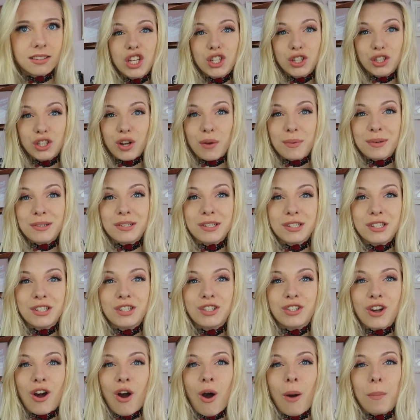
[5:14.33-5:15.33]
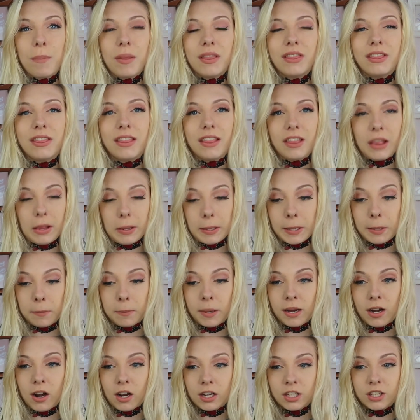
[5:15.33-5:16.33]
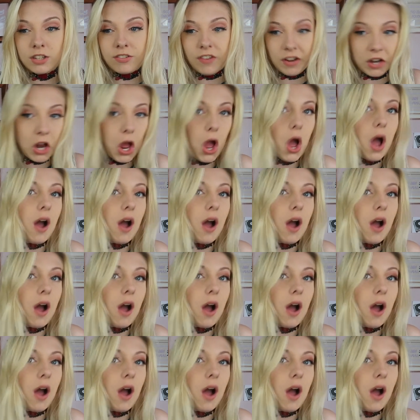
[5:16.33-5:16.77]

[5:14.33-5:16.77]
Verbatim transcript: You'll go into the shop and then you'll be like to me,